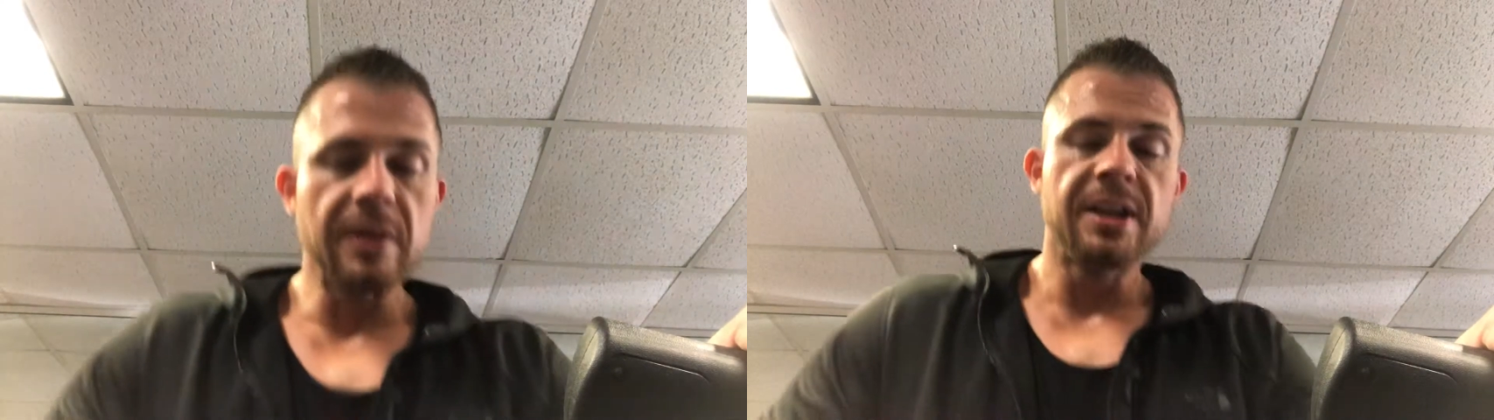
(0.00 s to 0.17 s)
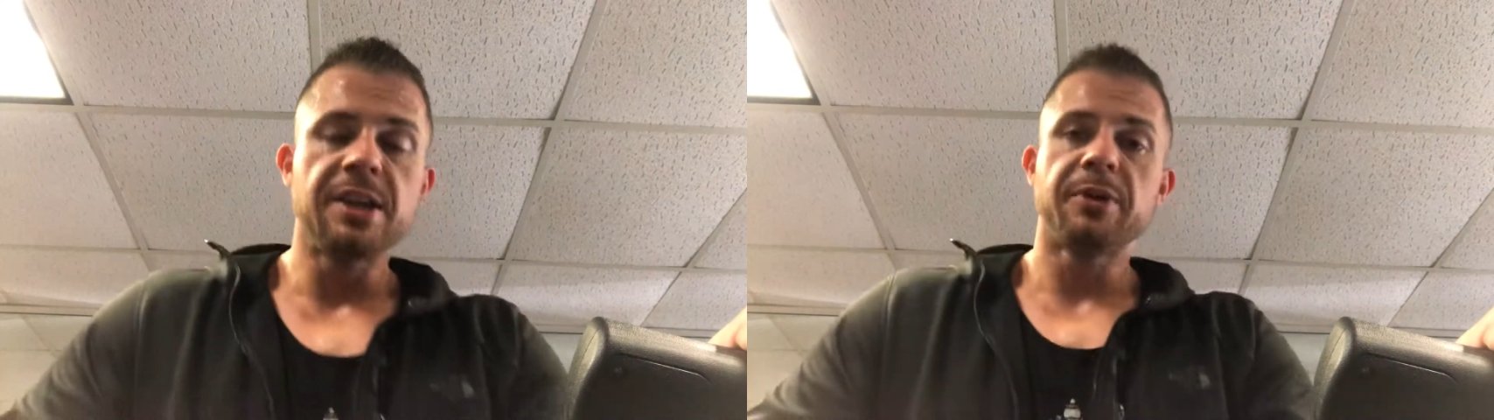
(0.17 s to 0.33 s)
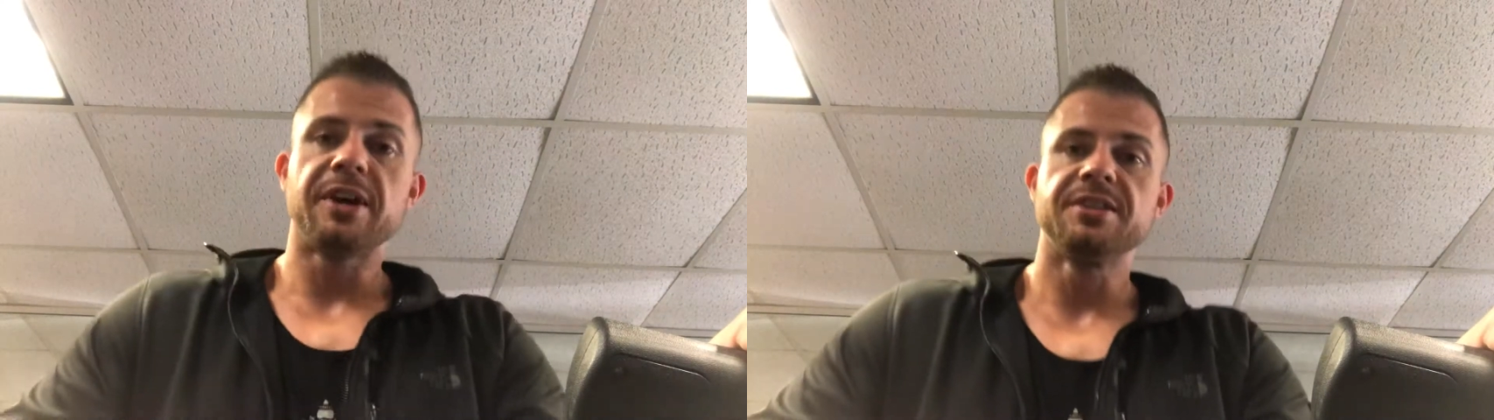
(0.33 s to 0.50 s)

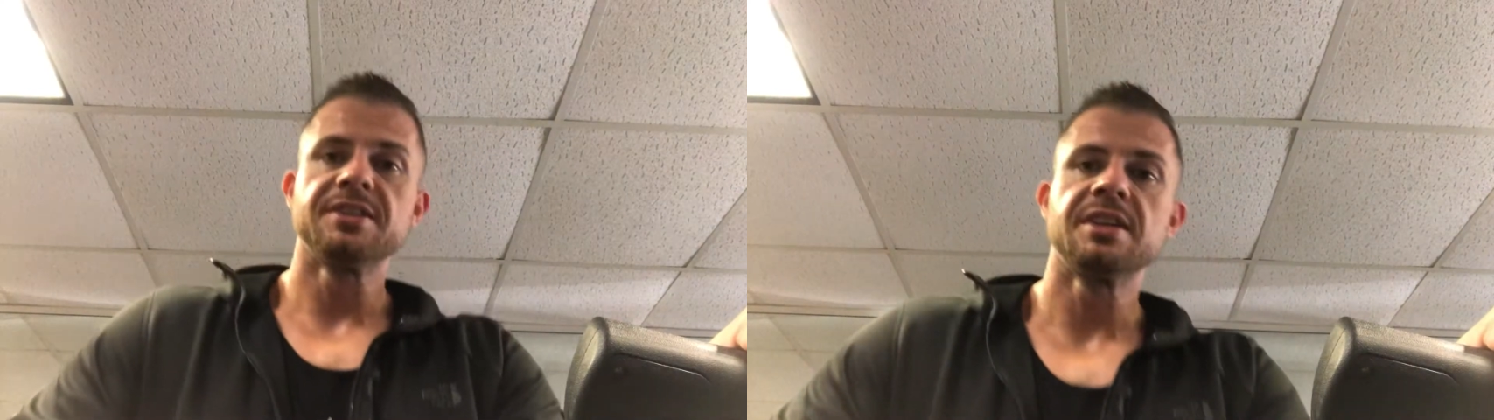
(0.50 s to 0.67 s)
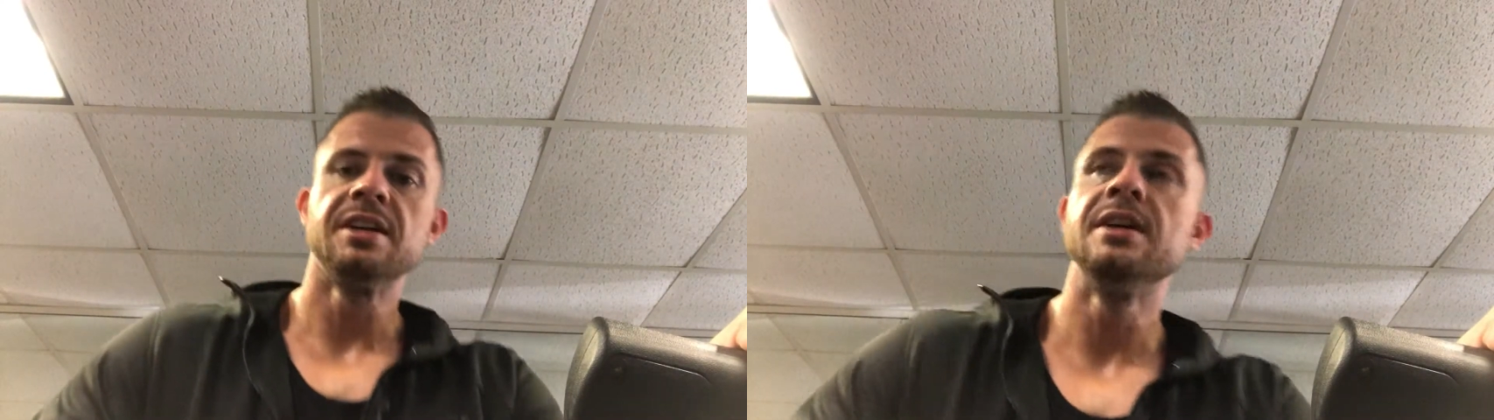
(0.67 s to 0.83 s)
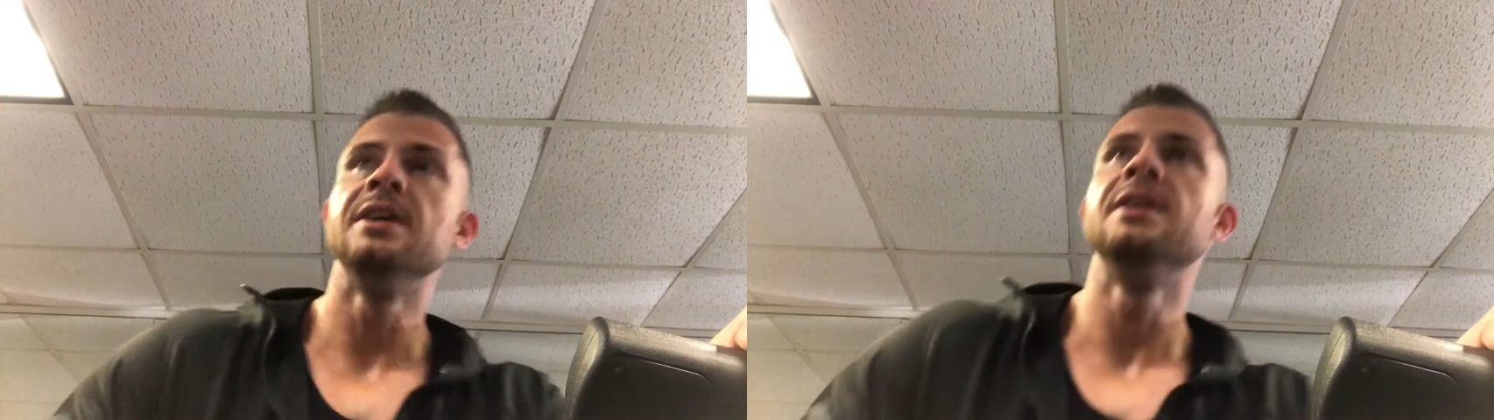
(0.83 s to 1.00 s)
Anyways,
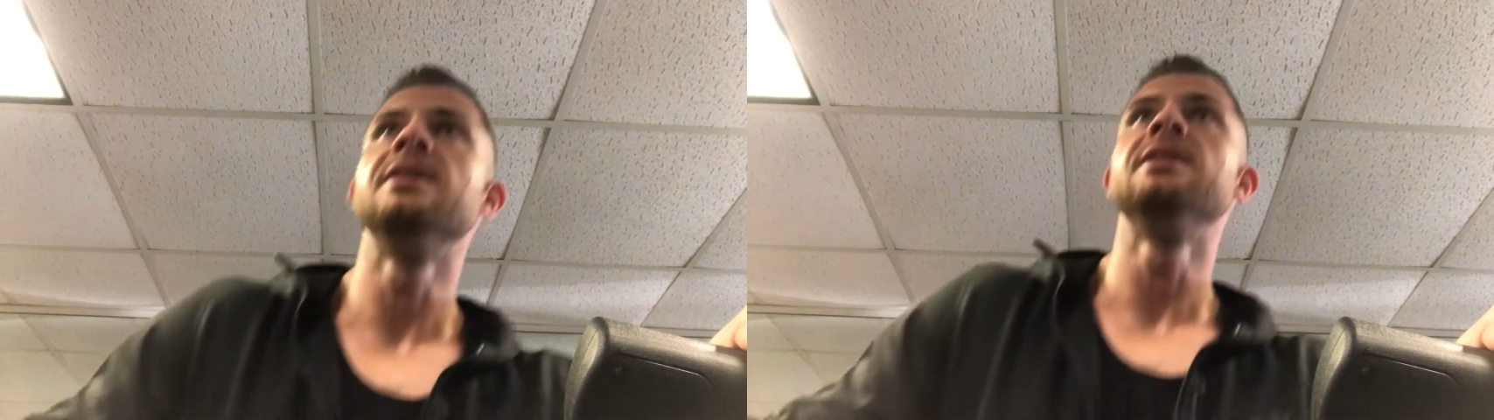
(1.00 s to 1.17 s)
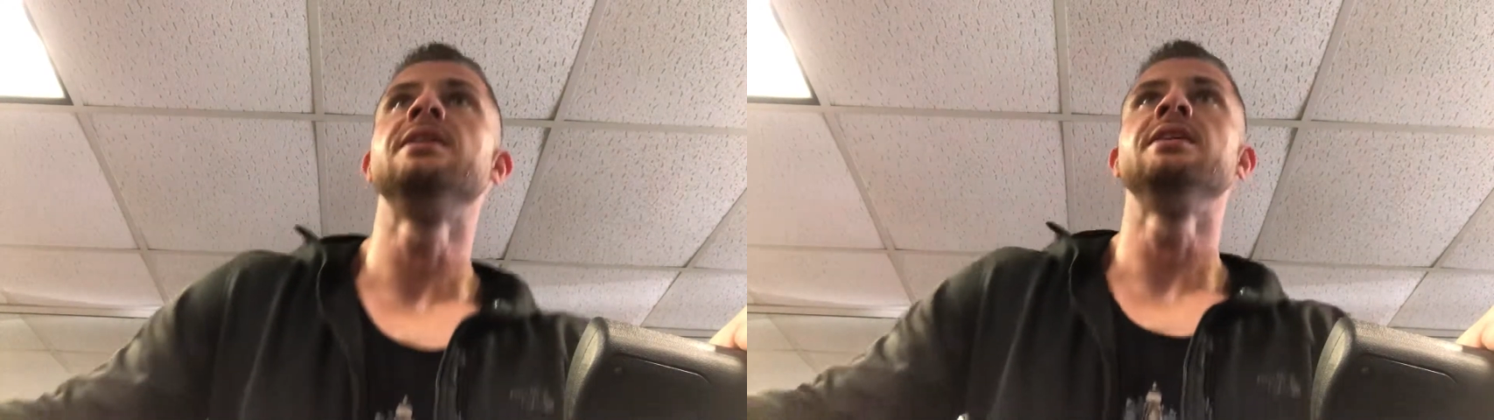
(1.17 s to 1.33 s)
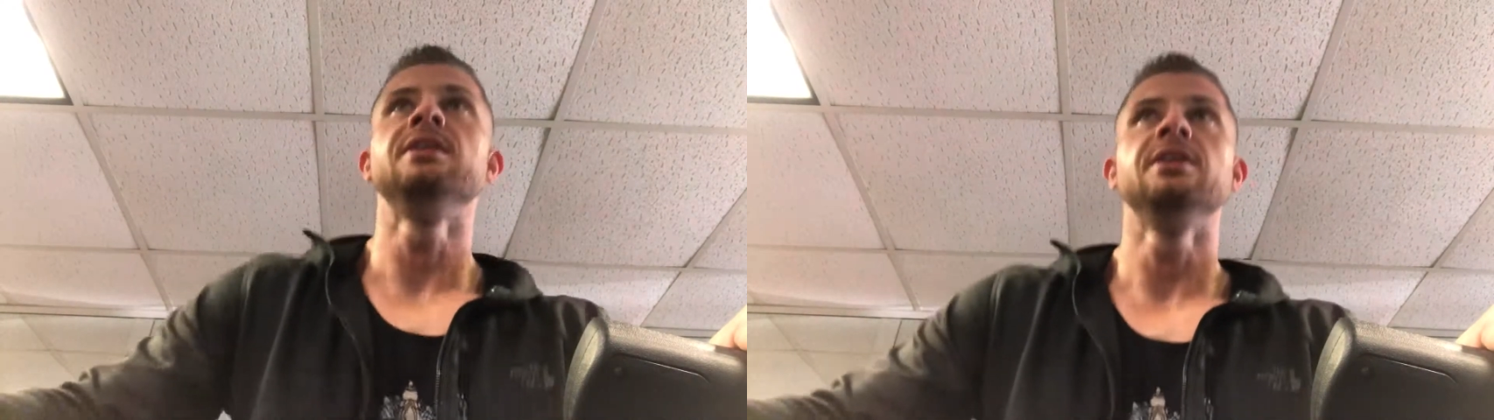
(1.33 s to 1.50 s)

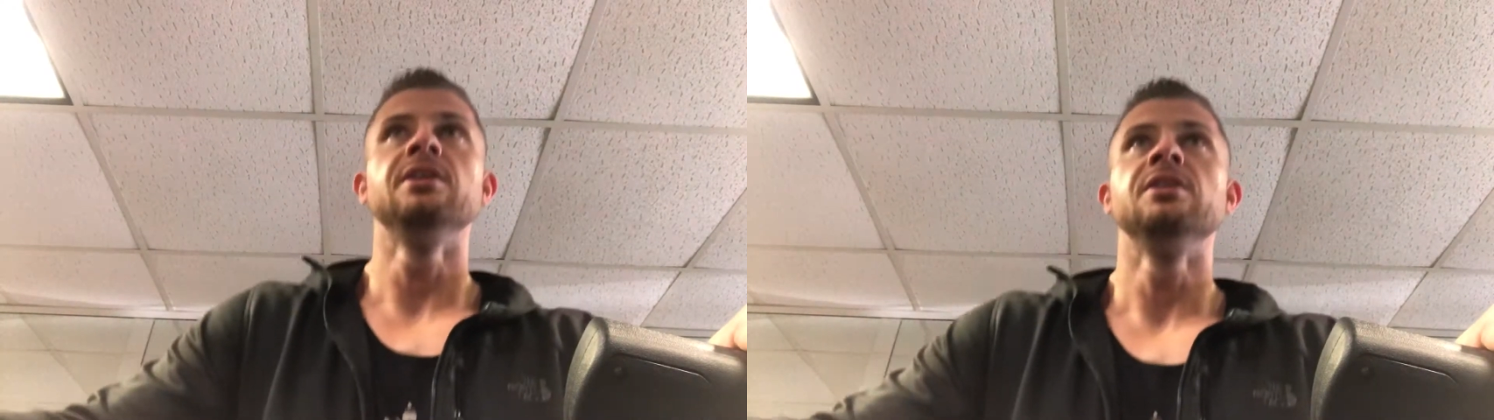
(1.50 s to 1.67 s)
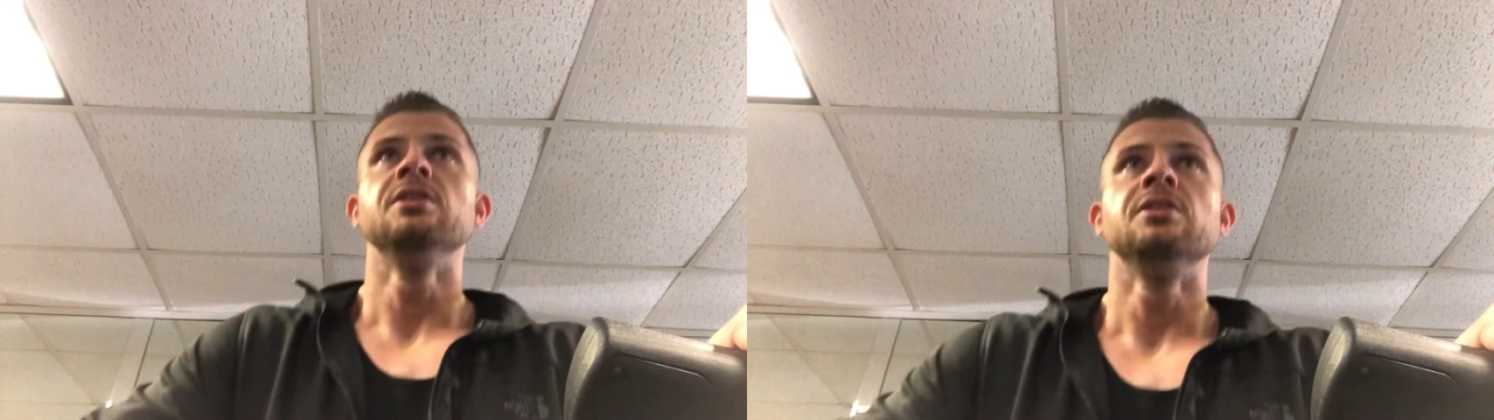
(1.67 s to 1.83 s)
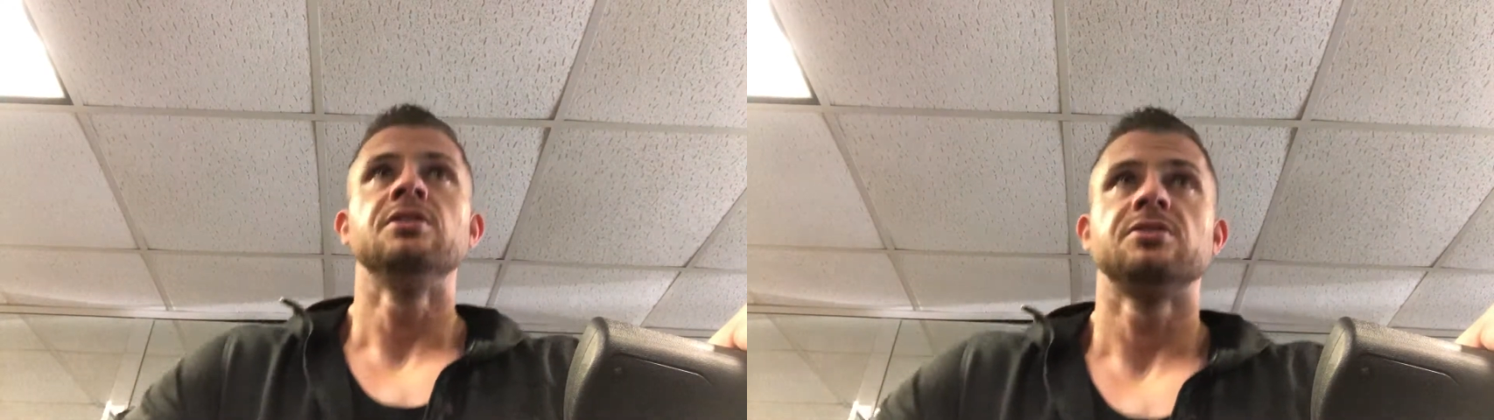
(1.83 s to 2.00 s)

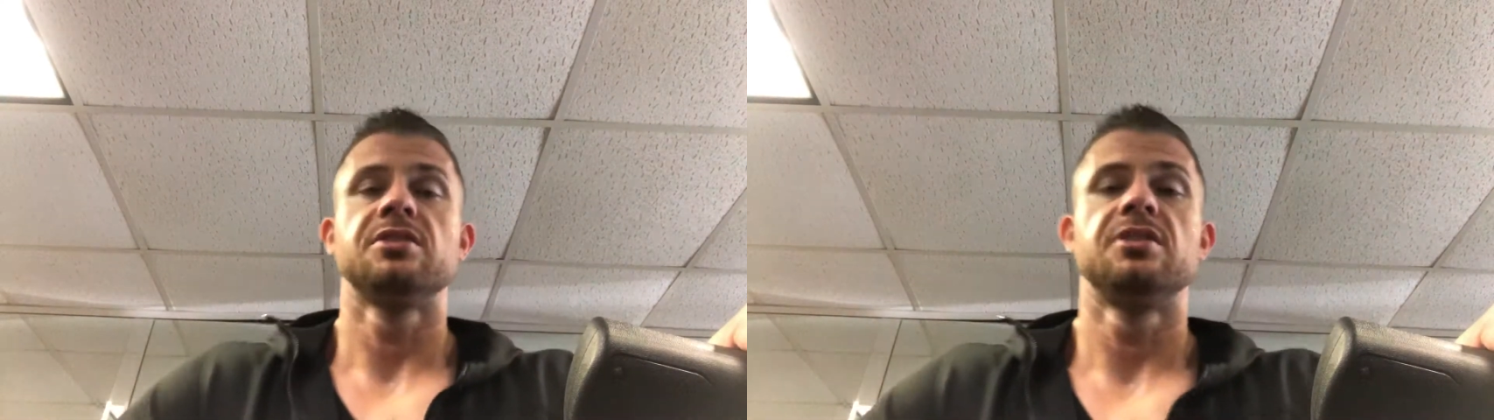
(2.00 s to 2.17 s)
so